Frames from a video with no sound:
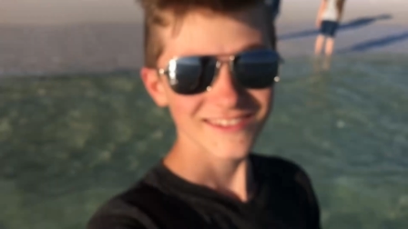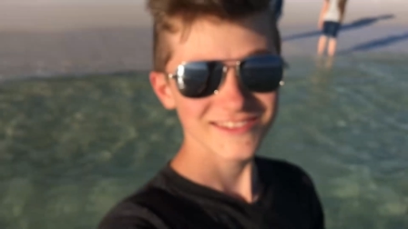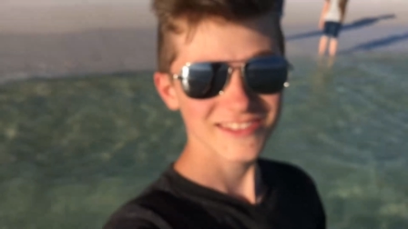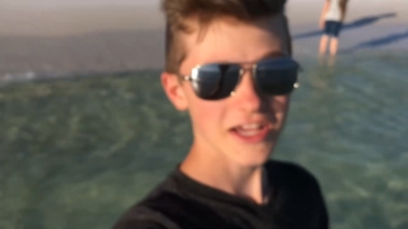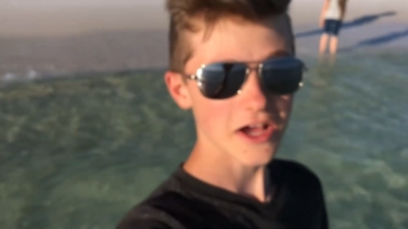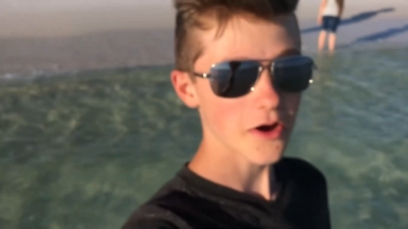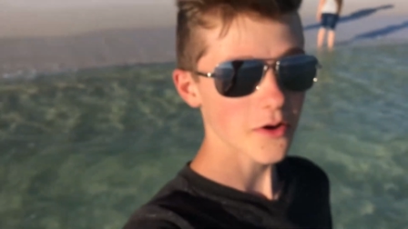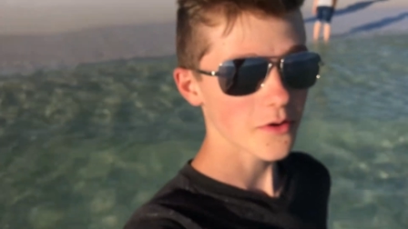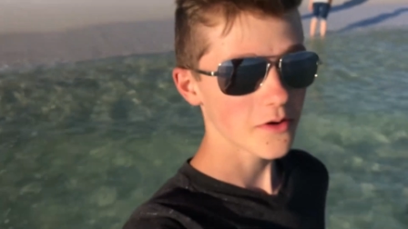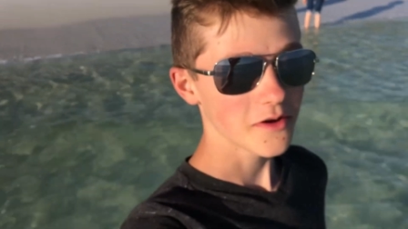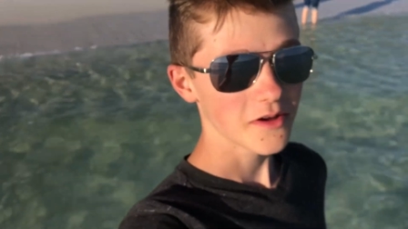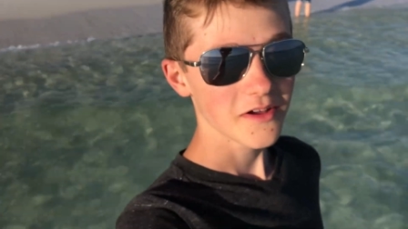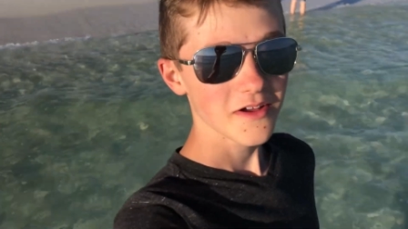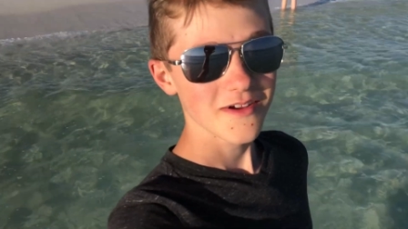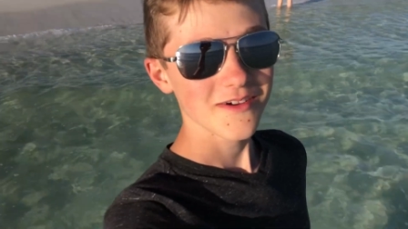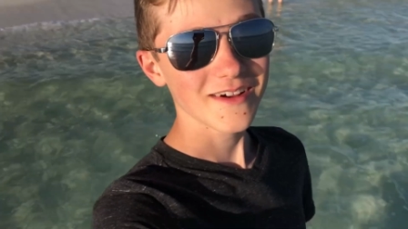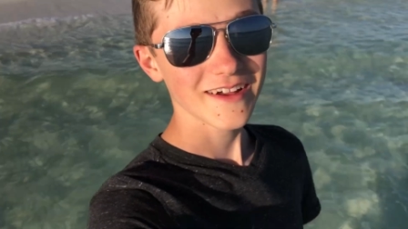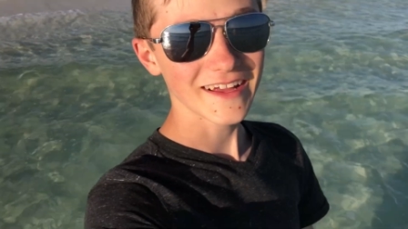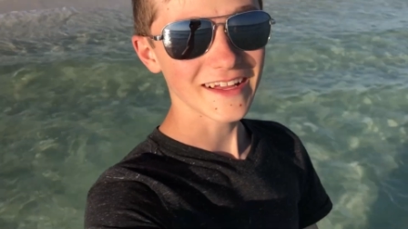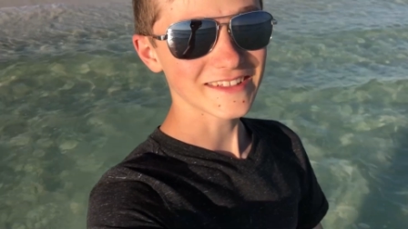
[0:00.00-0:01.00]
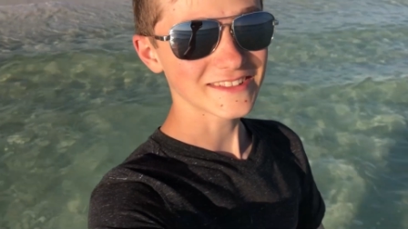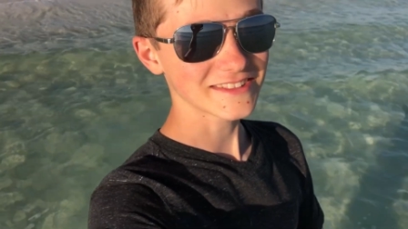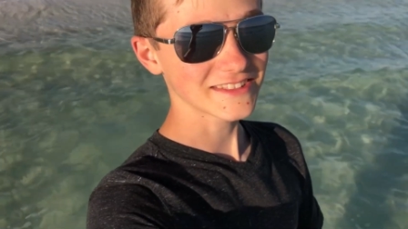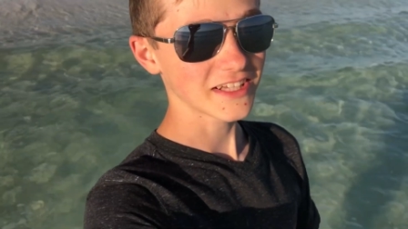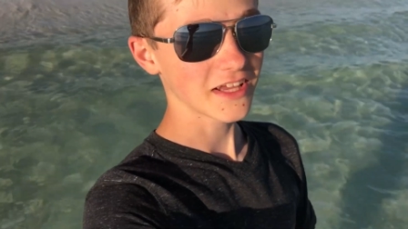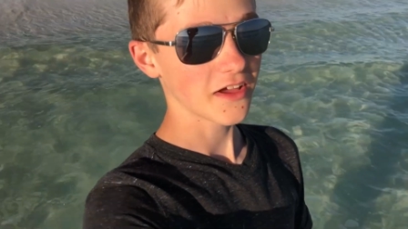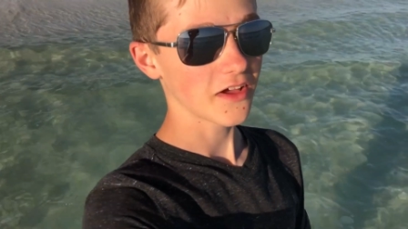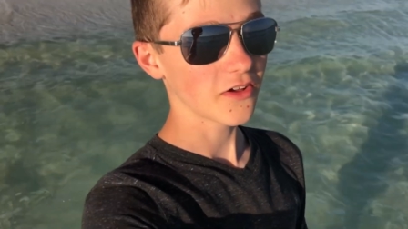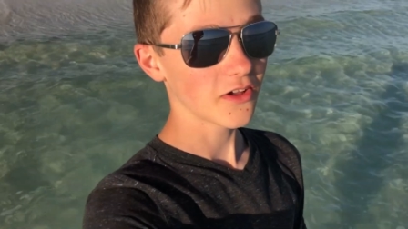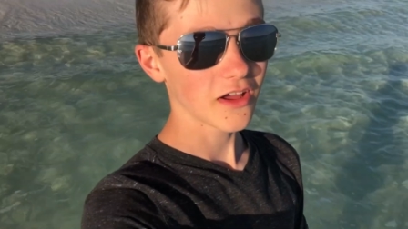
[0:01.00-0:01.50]
So
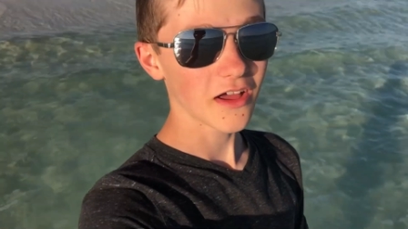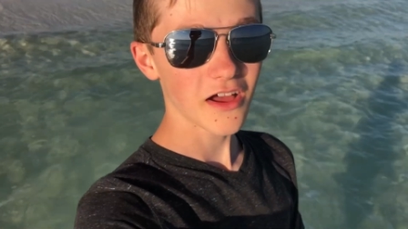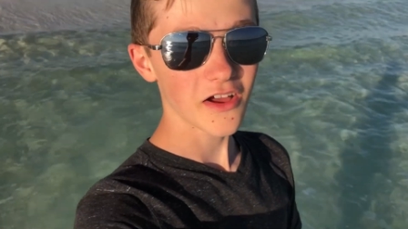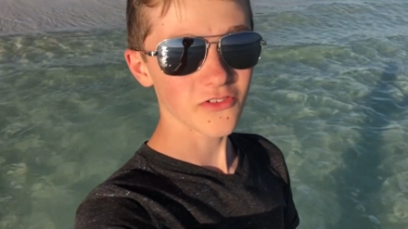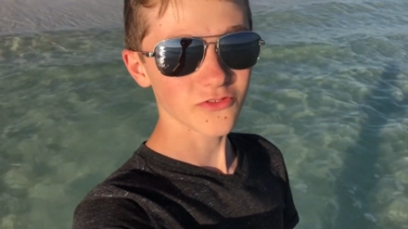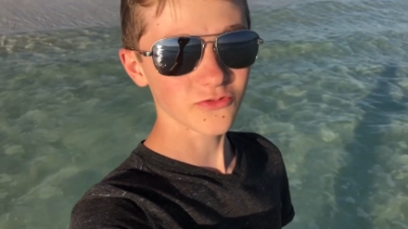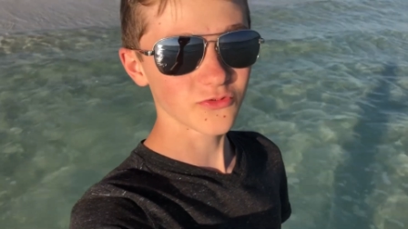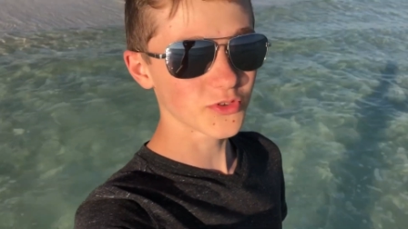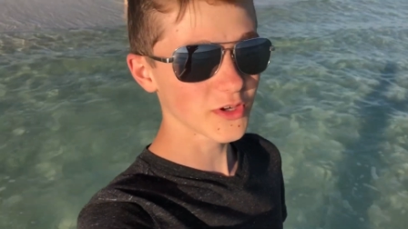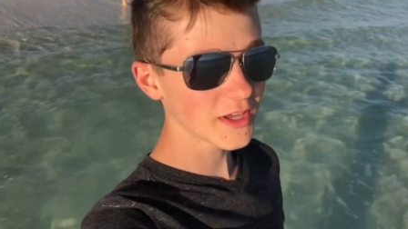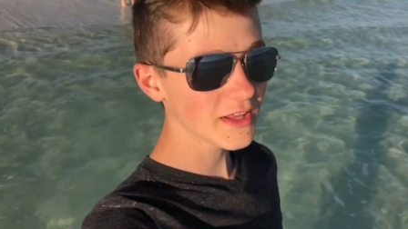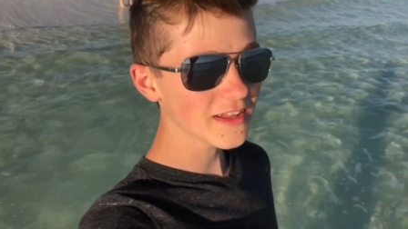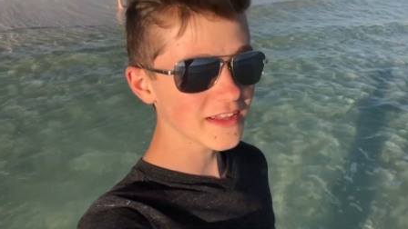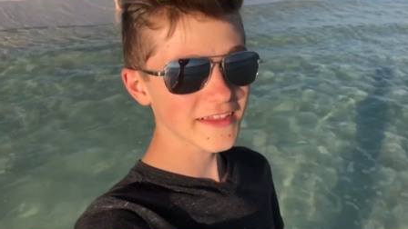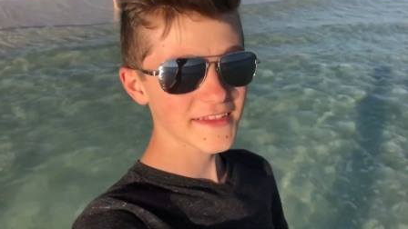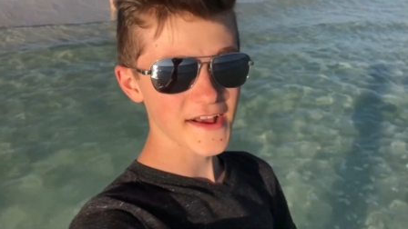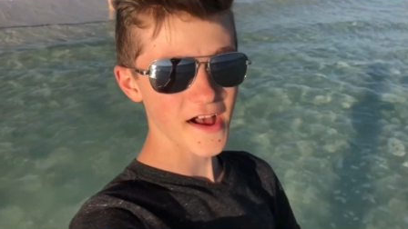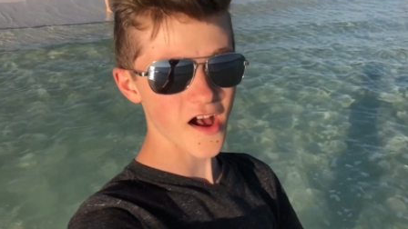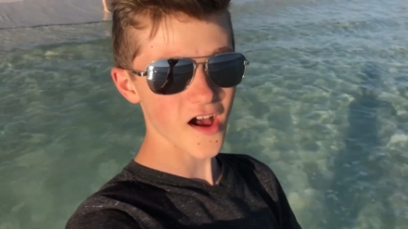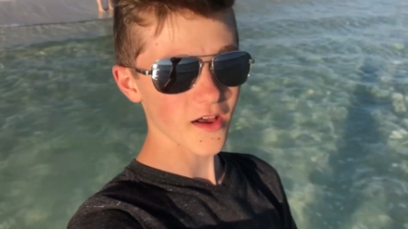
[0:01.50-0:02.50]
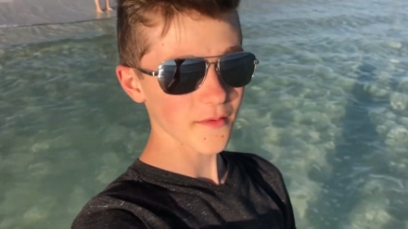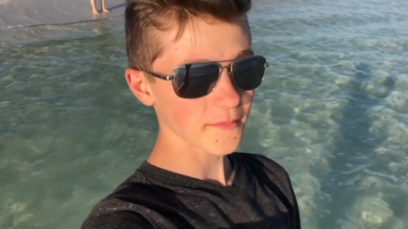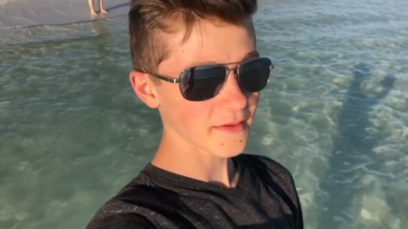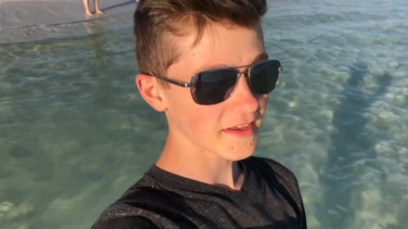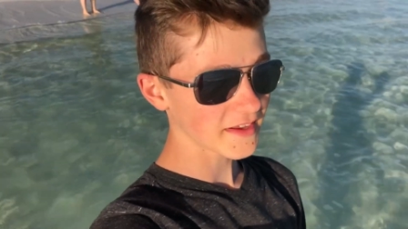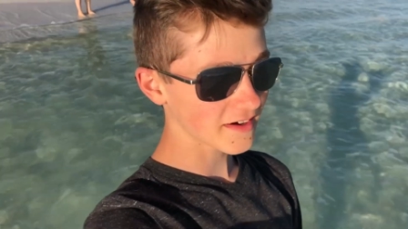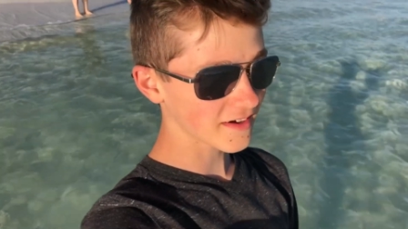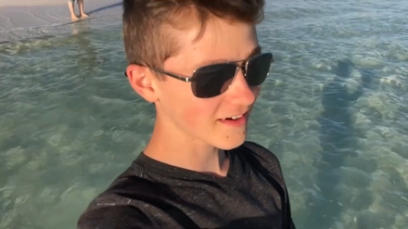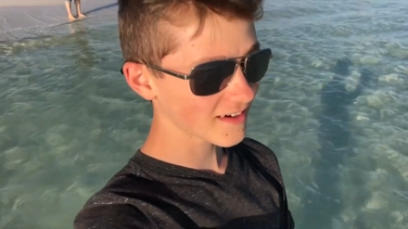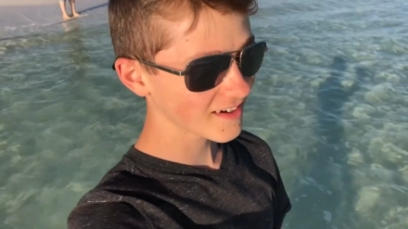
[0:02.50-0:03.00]
it's really calm
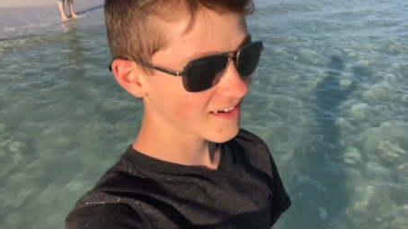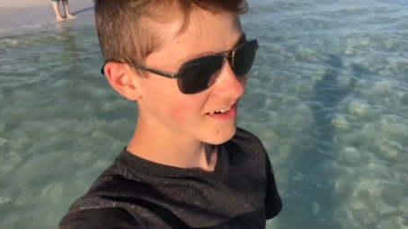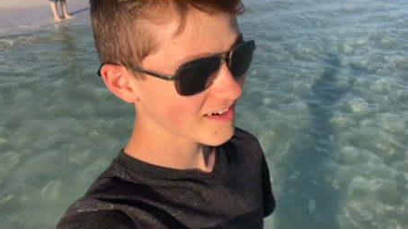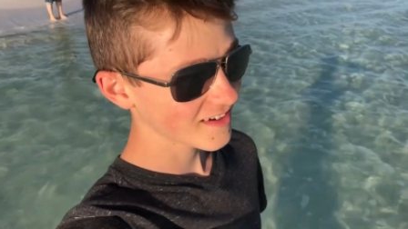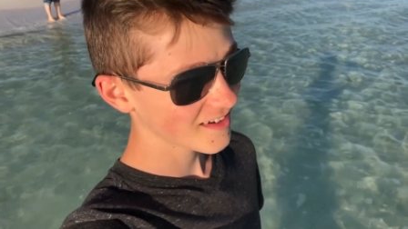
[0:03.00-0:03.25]
here.